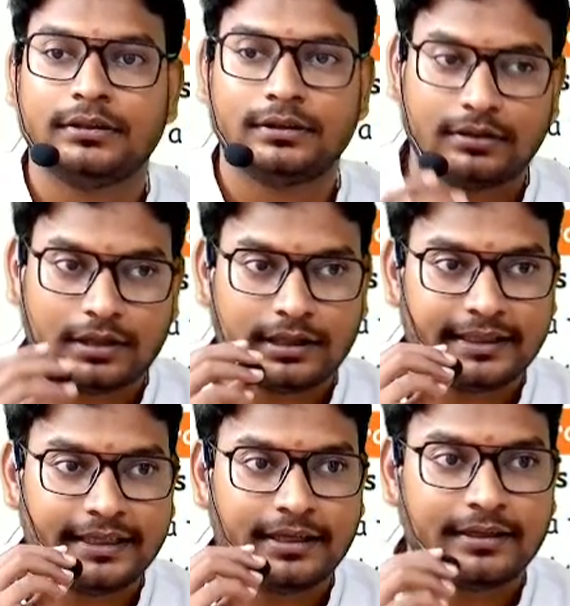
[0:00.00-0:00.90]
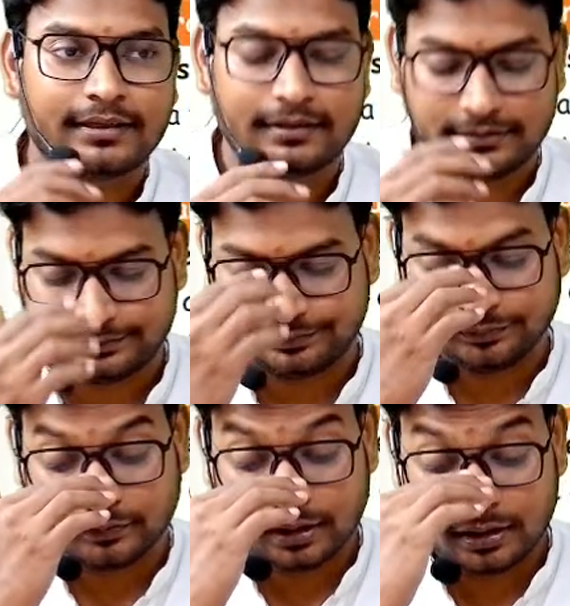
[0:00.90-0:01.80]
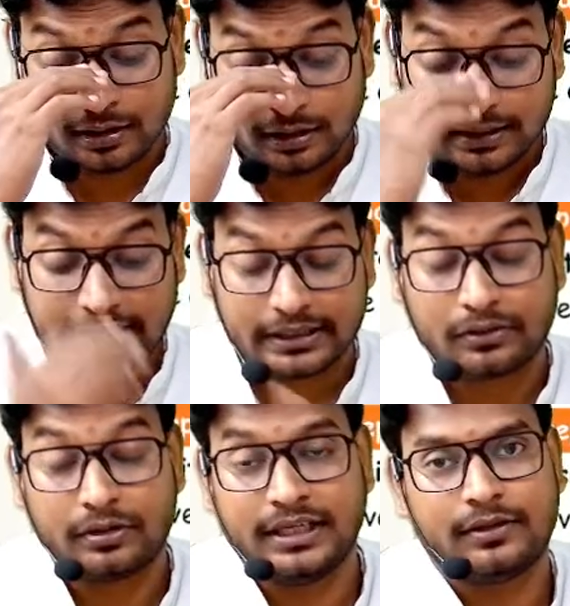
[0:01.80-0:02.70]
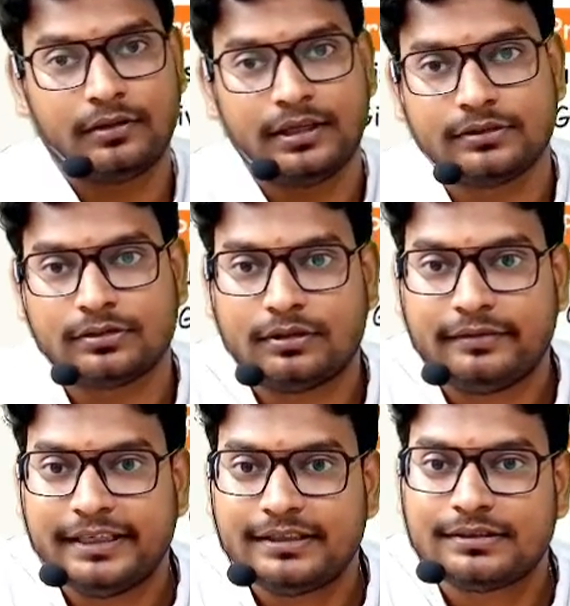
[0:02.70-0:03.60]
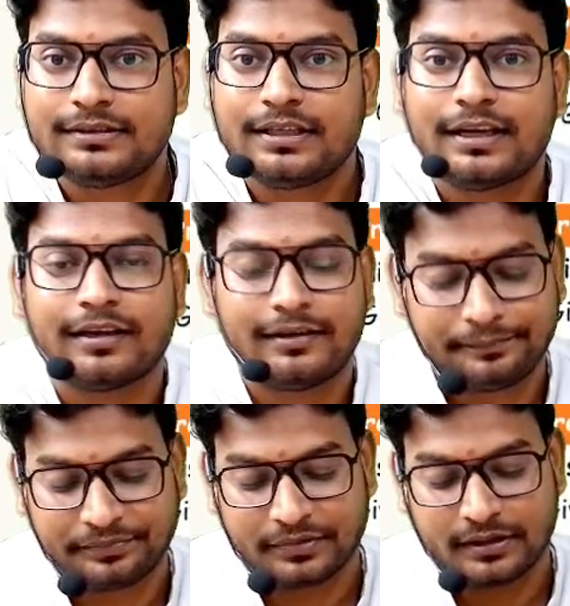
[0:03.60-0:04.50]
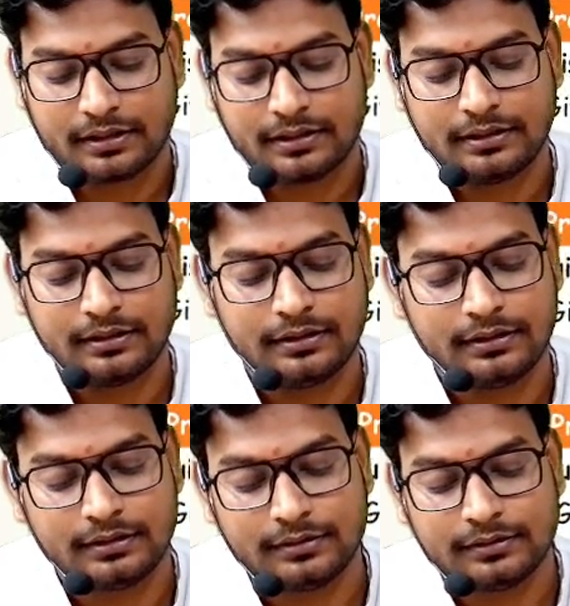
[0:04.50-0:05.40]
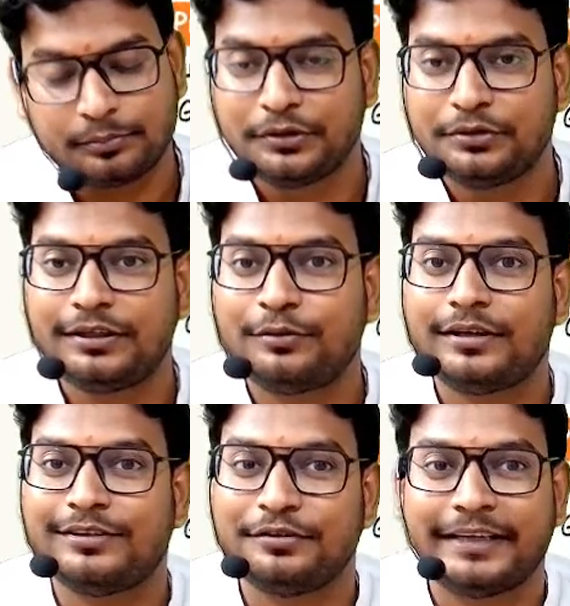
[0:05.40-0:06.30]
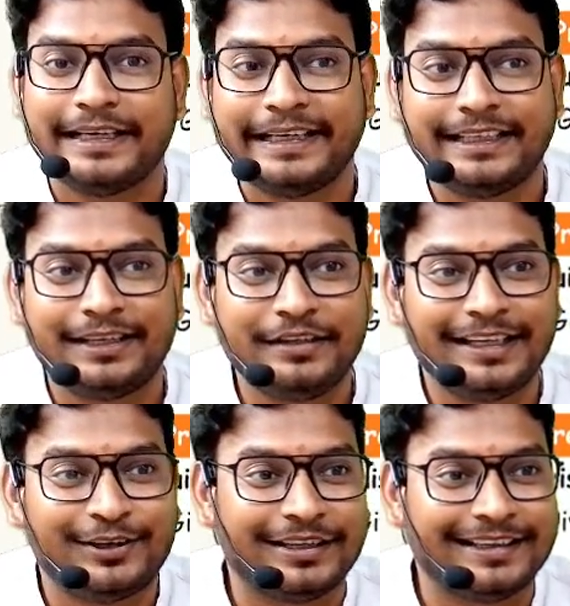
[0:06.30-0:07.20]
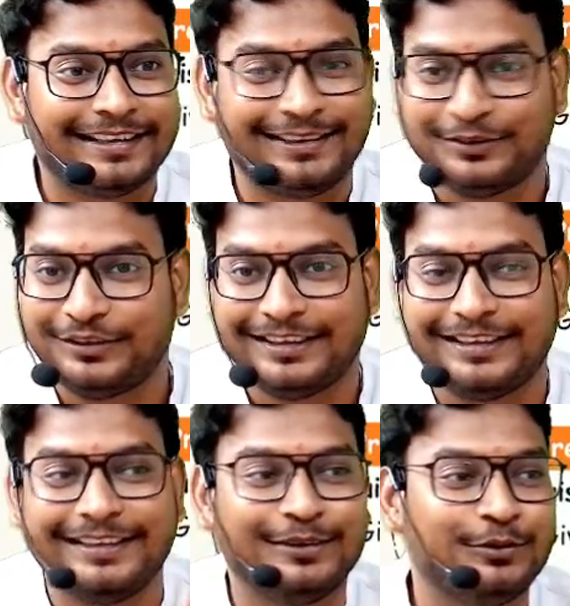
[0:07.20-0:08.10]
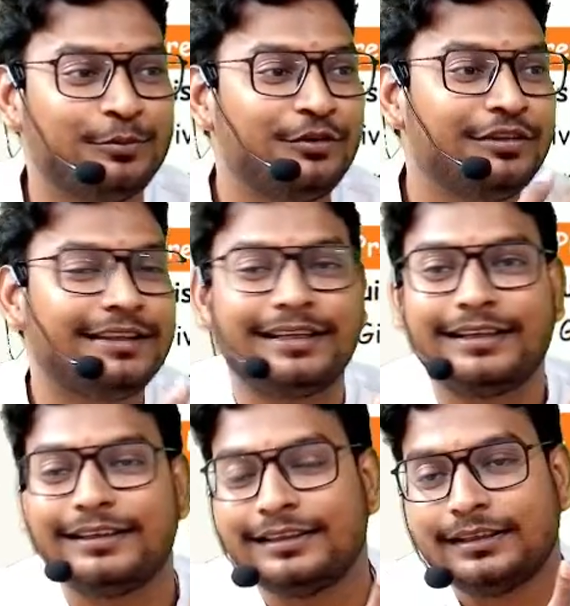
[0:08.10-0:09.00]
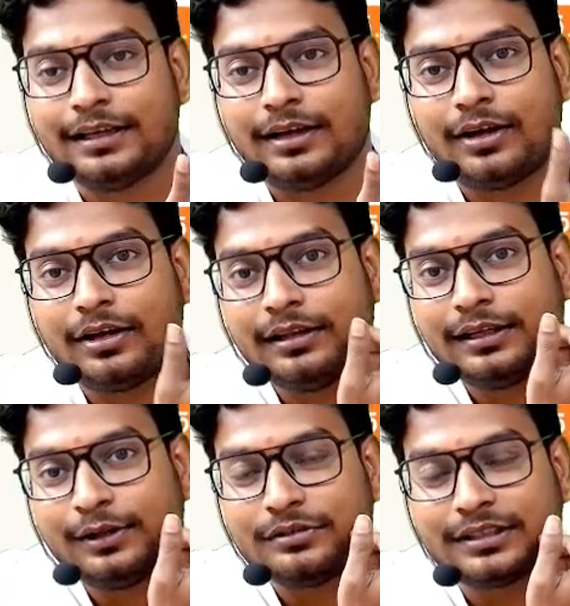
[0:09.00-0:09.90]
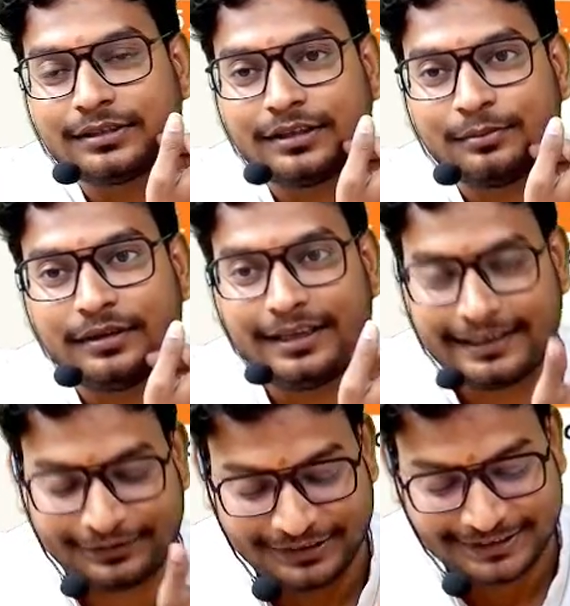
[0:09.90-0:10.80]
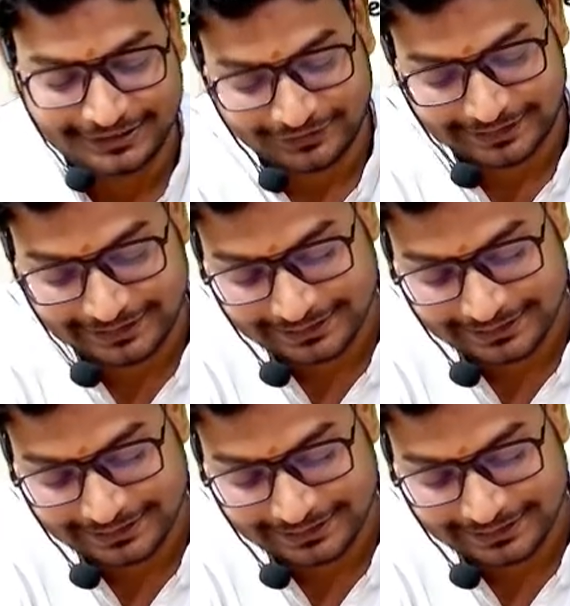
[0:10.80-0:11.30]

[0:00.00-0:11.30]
All the thing are electronic only. So nowadays the pure love also we can get, we cannot get. We can both all the loves are what ma? Artificial only.